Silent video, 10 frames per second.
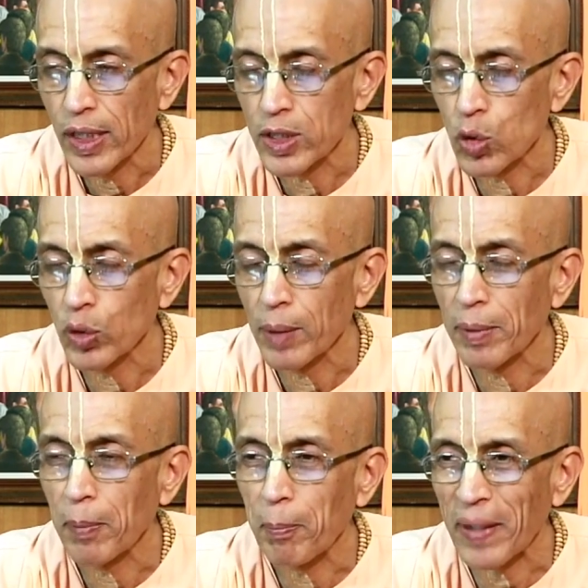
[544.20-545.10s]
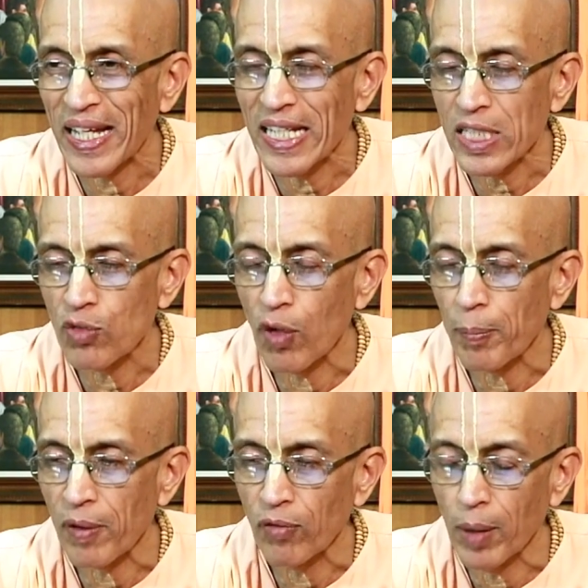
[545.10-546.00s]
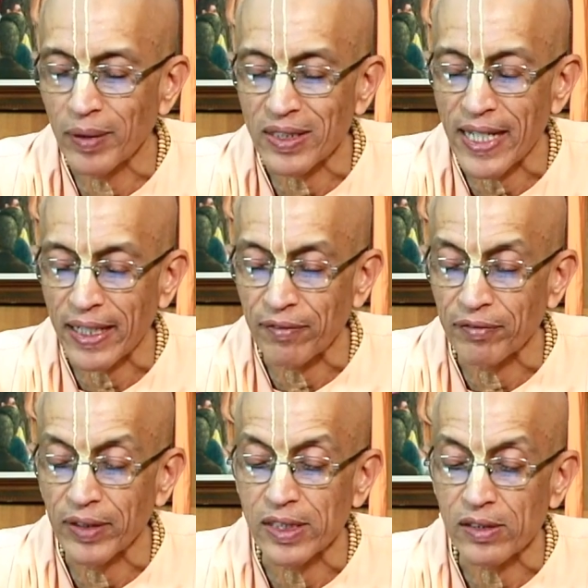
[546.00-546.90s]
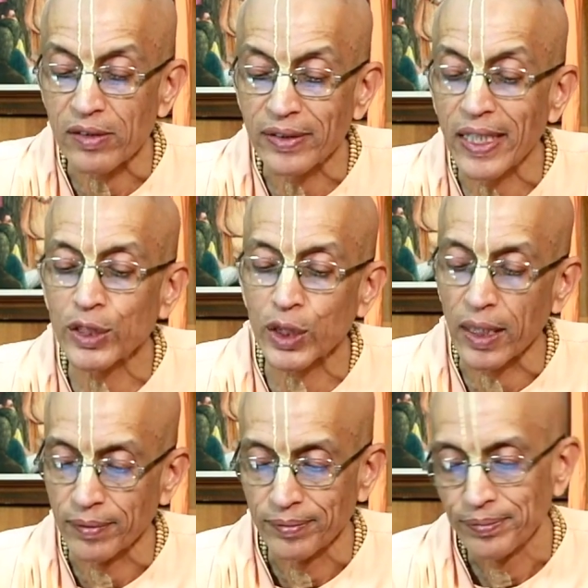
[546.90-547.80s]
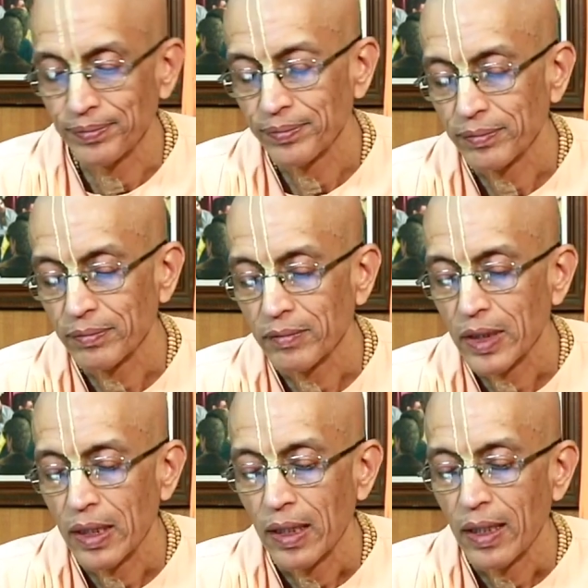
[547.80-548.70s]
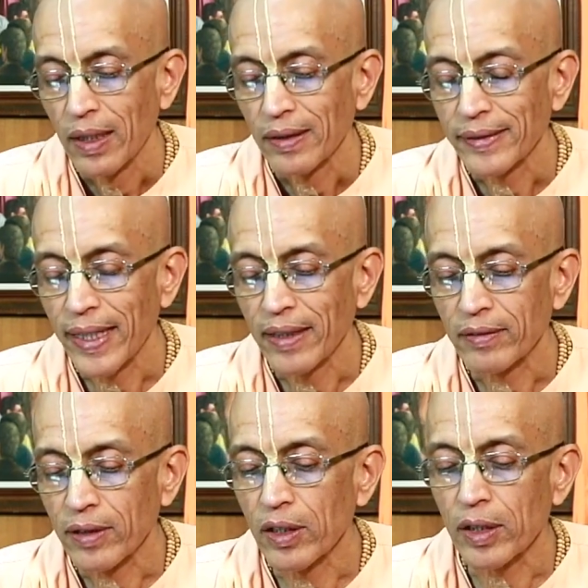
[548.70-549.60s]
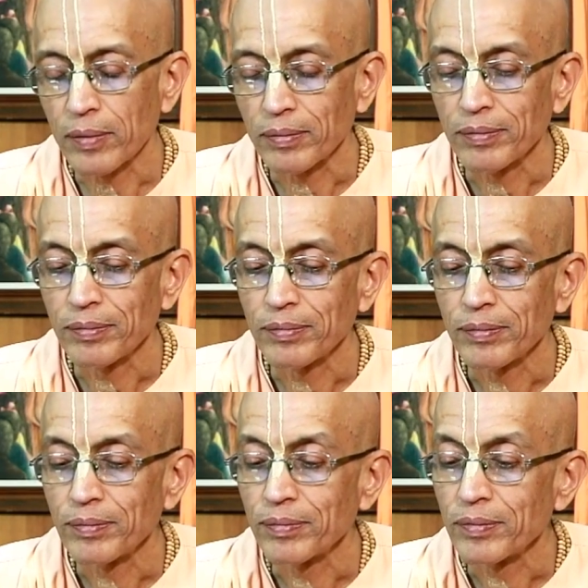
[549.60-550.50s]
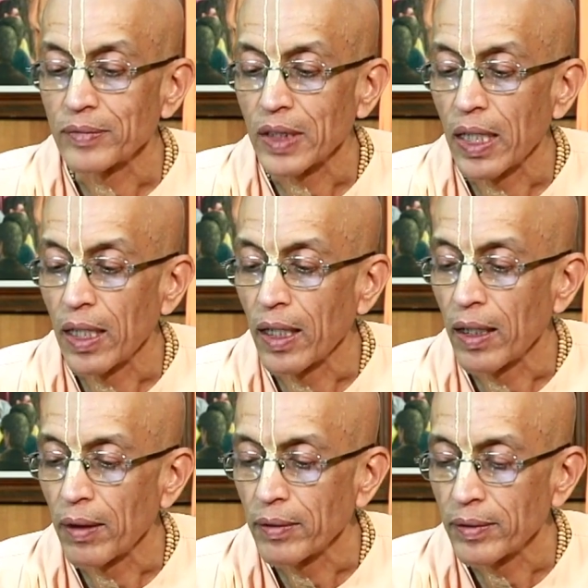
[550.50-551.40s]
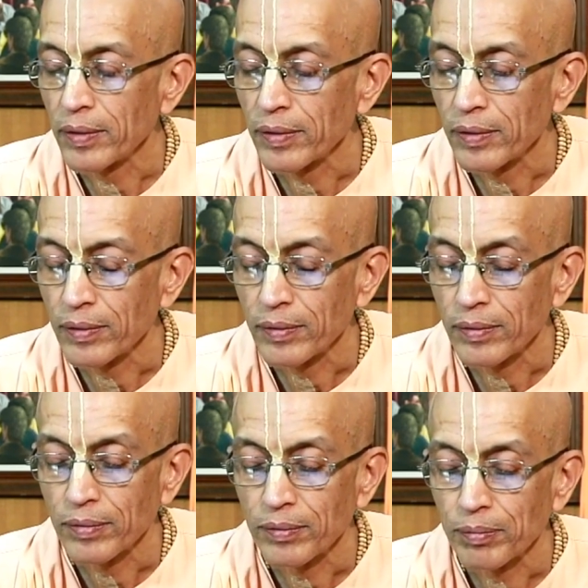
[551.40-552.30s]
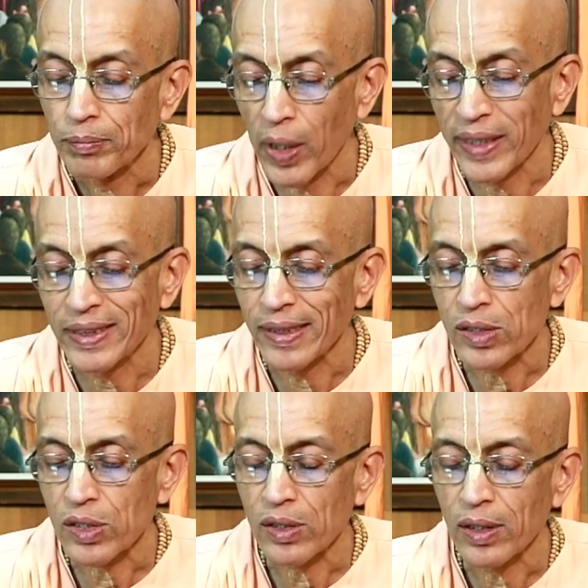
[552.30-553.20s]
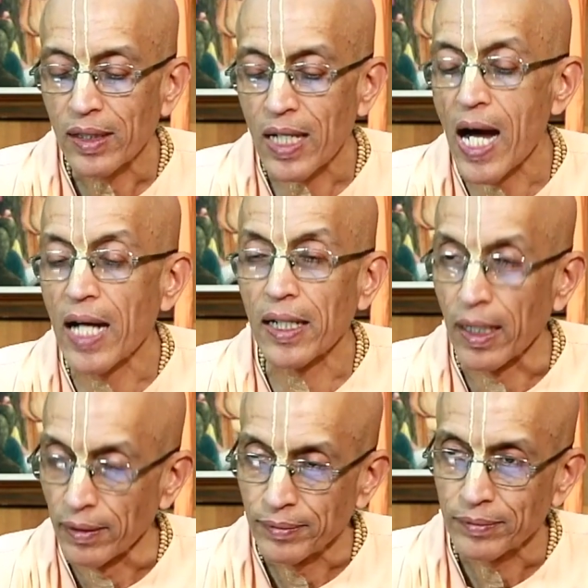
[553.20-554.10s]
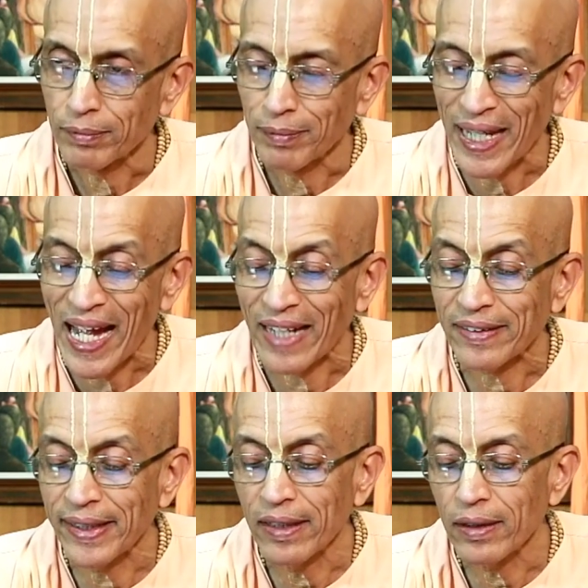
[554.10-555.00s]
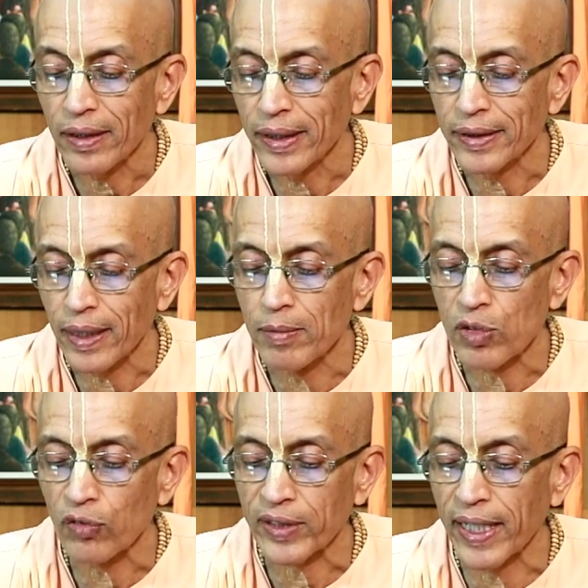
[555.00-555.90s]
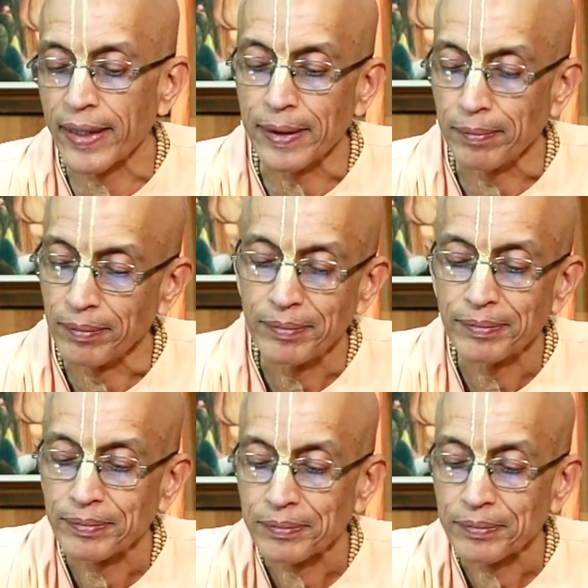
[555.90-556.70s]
a suitable place for performing the sacrifice, desha. Then third uh, point is kala, by acting in terms of time.